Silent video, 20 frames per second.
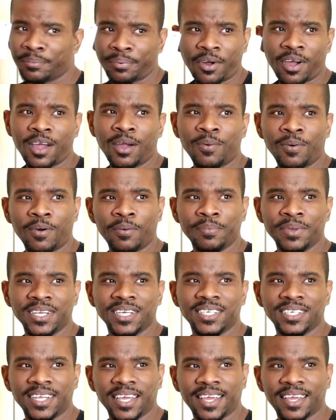Probably won't
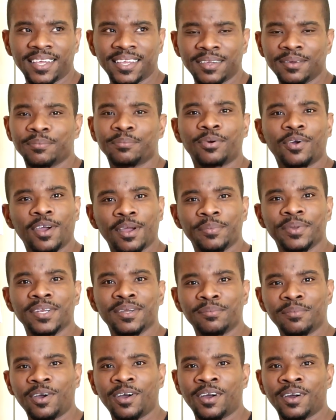be today. Probably
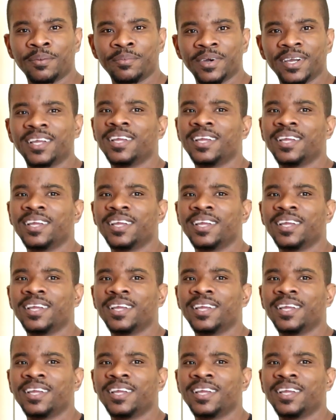be tomorrow.